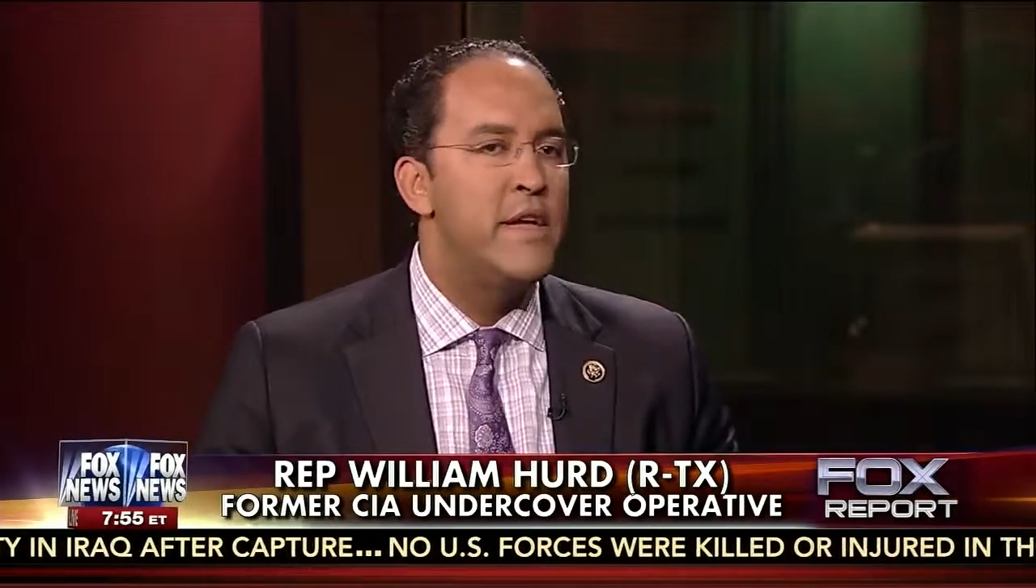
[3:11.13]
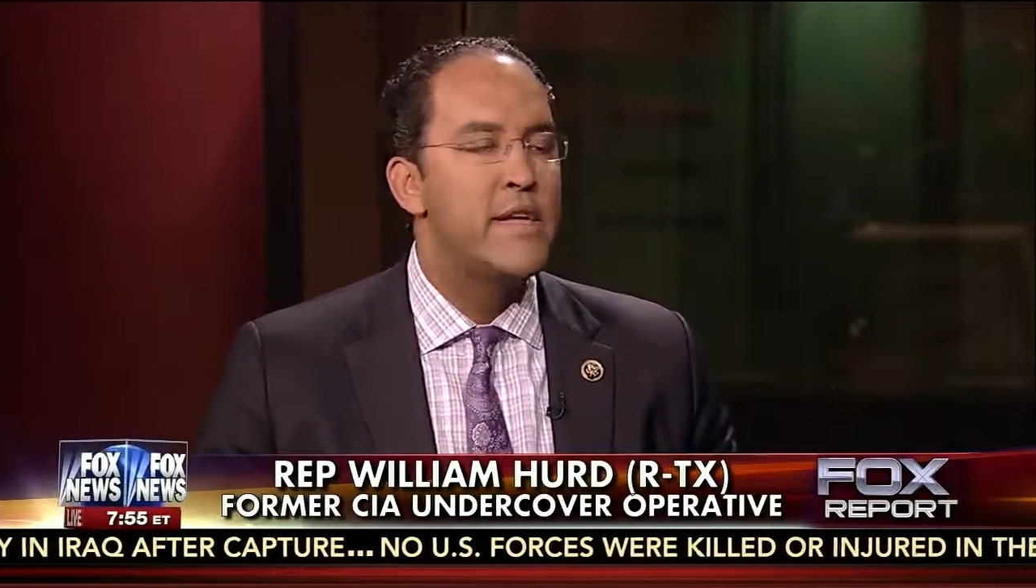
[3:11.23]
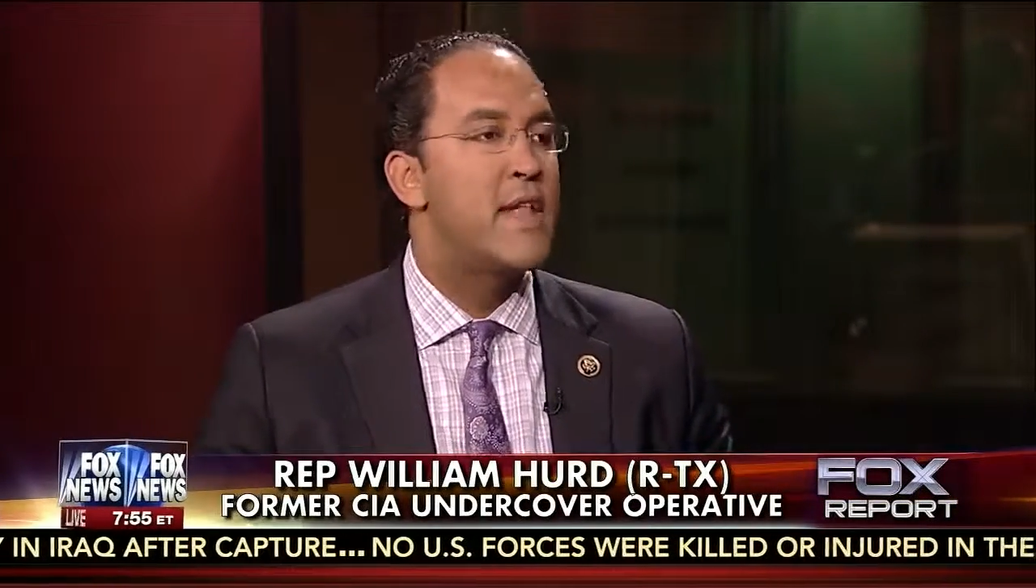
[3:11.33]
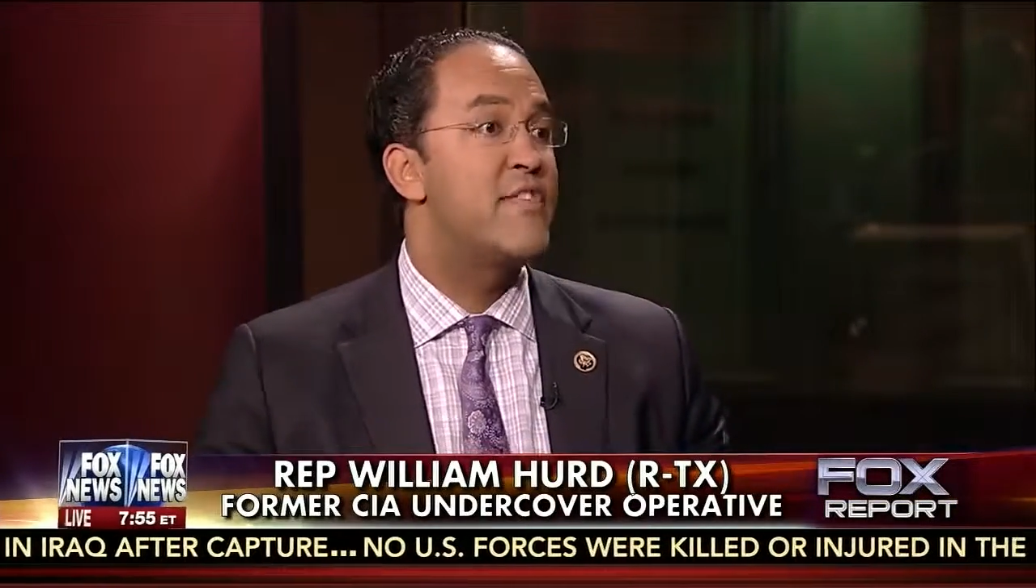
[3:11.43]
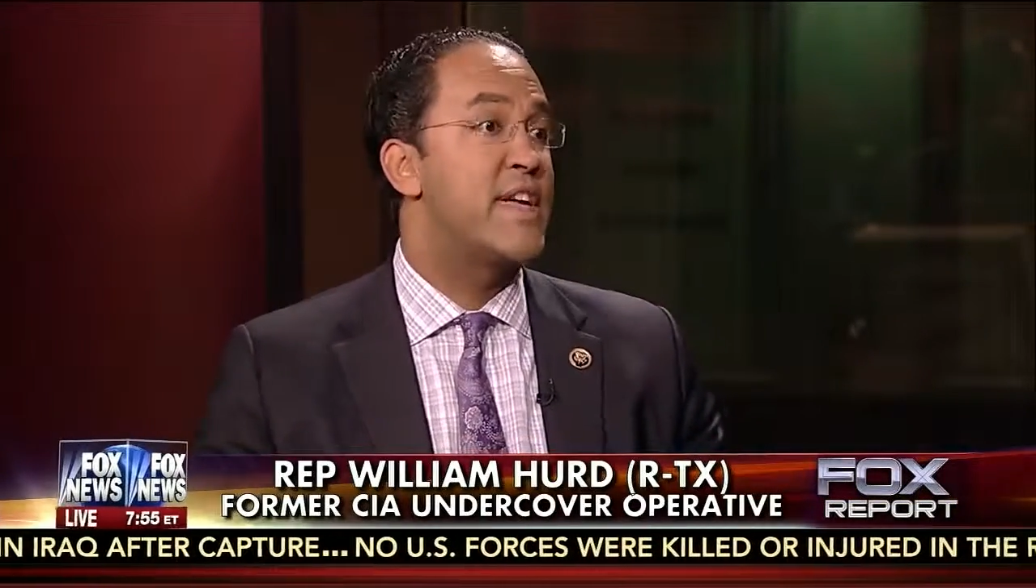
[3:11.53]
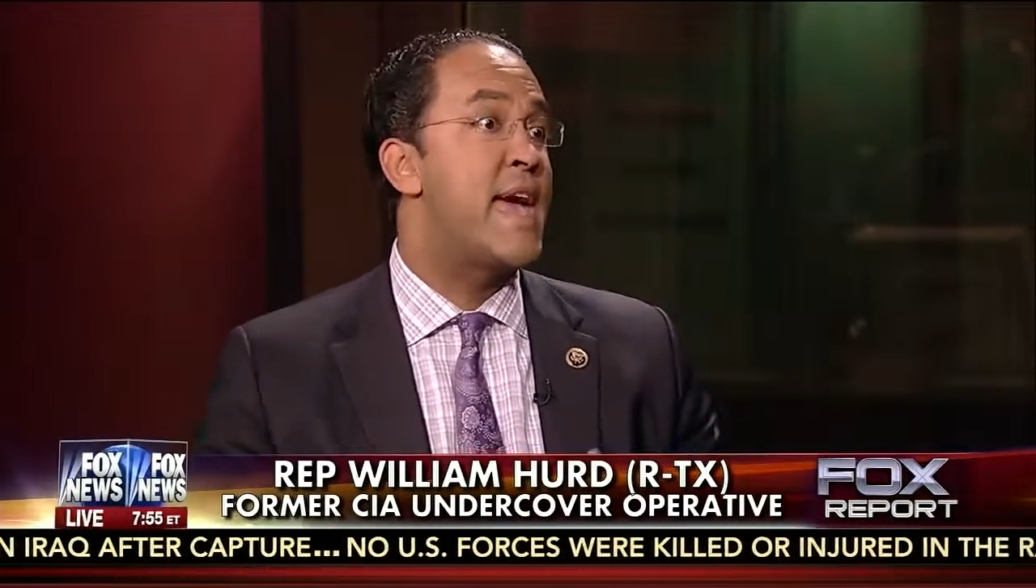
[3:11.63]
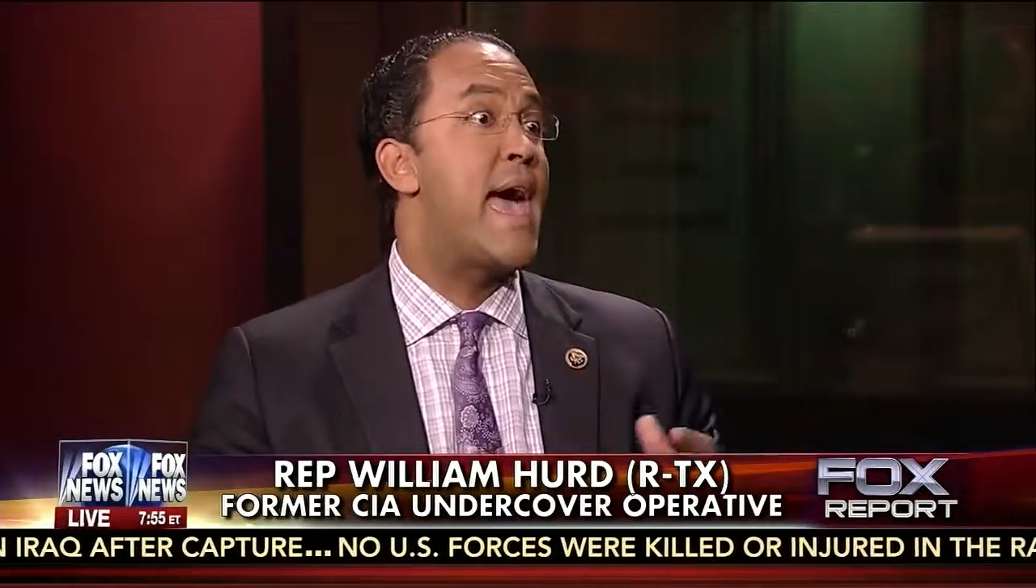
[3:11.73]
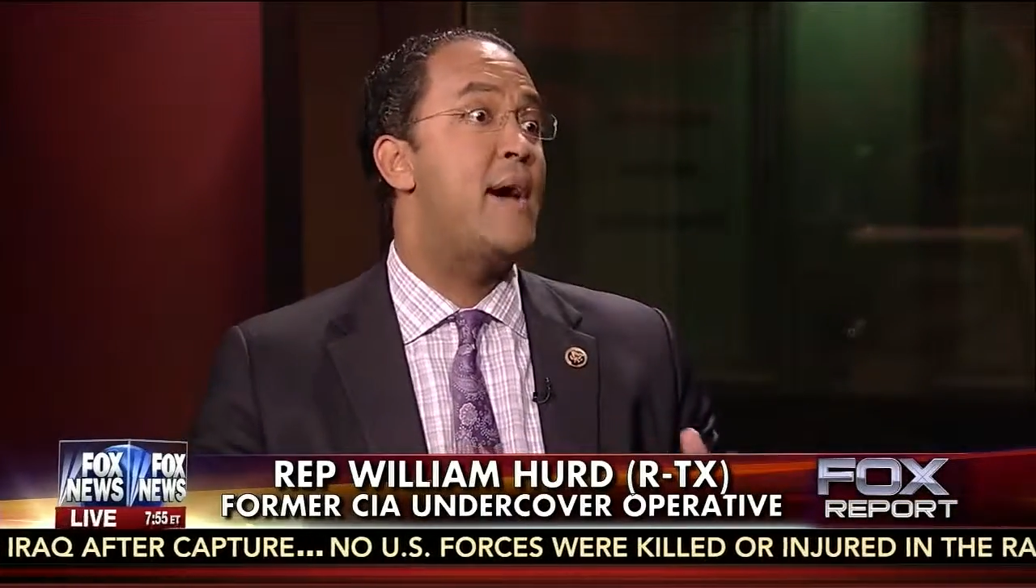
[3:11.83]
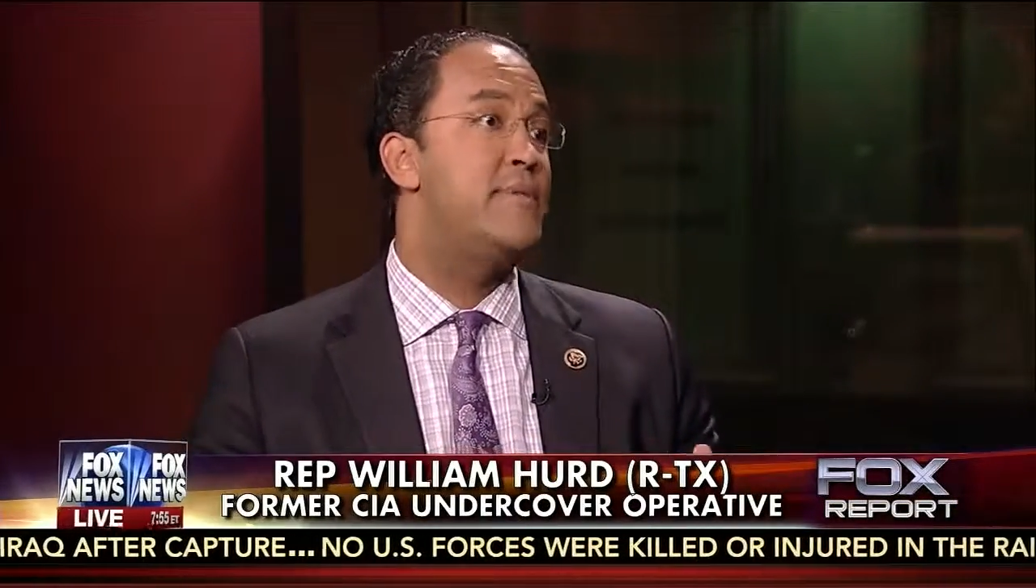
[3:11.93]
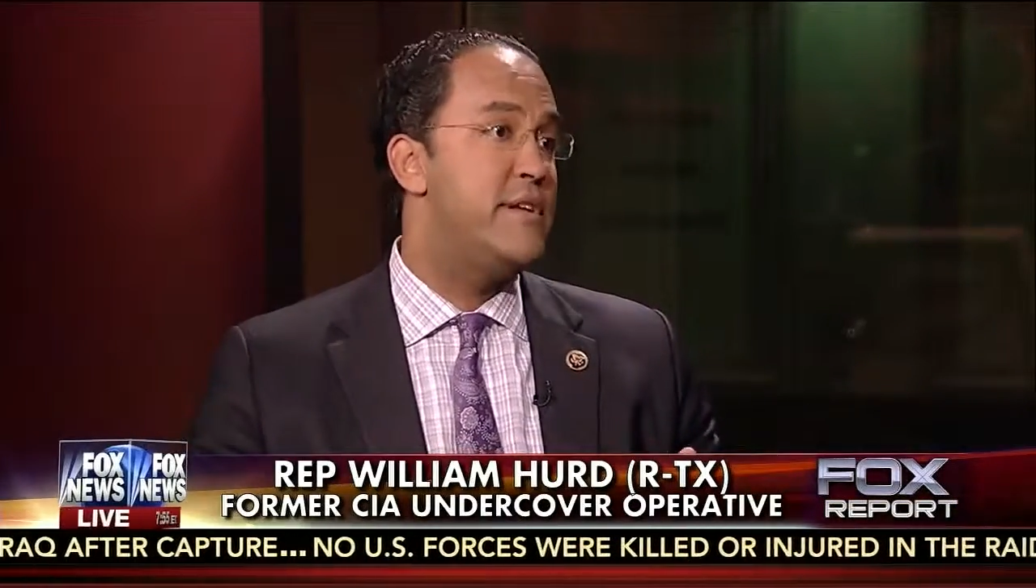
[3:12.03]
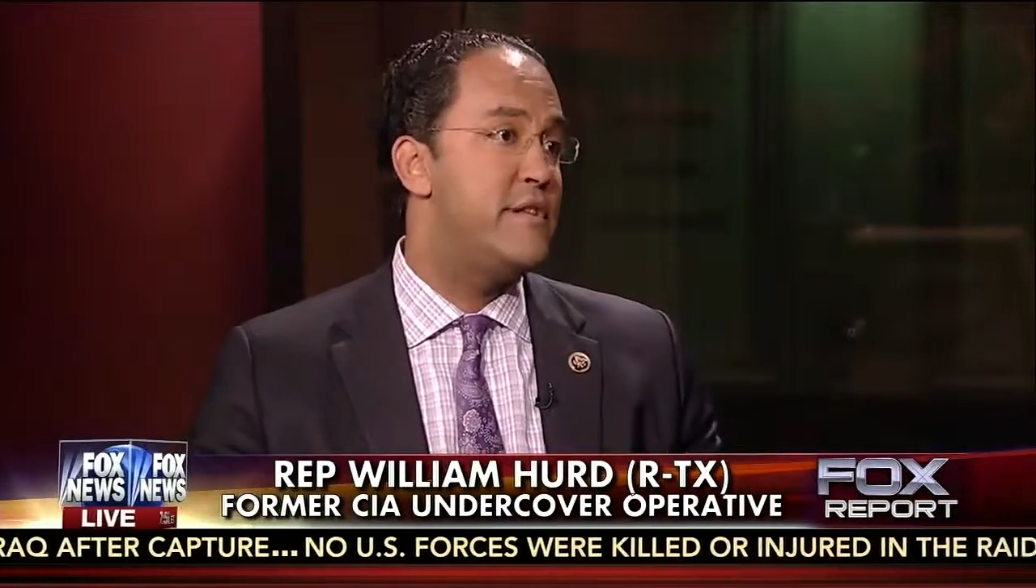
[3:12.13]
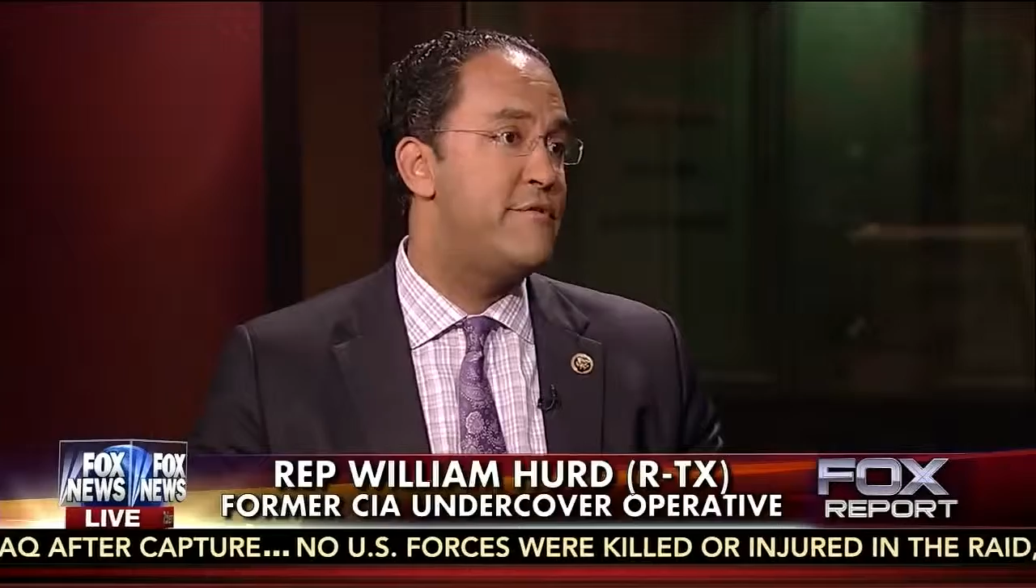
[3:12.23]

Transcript: kind of the cabinet,